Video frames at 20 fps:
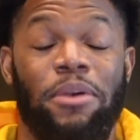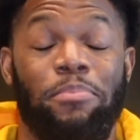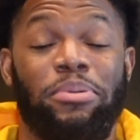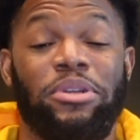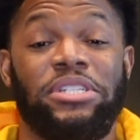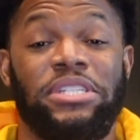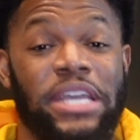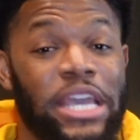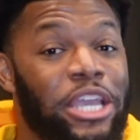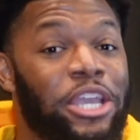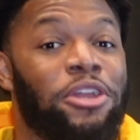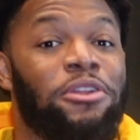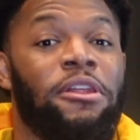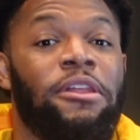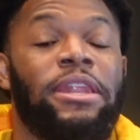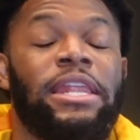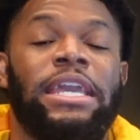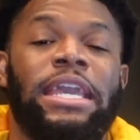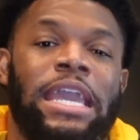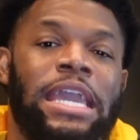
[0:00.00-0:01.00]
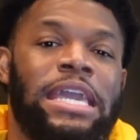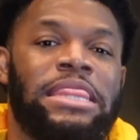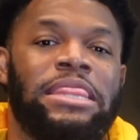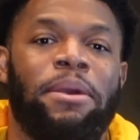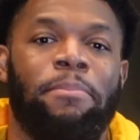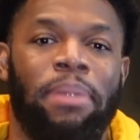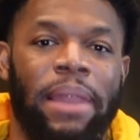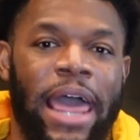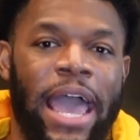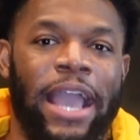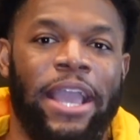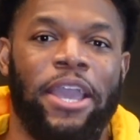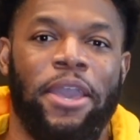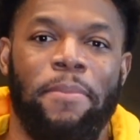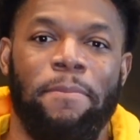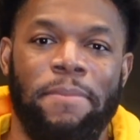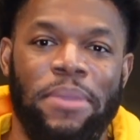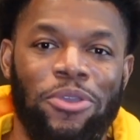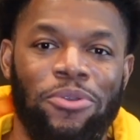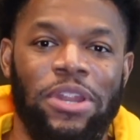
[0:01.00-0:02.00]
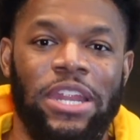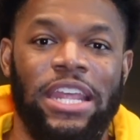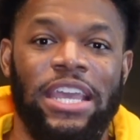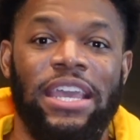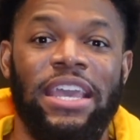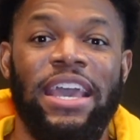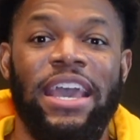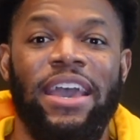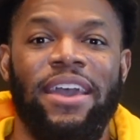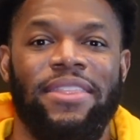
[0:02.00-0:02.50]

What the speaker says: particularly in the Black community,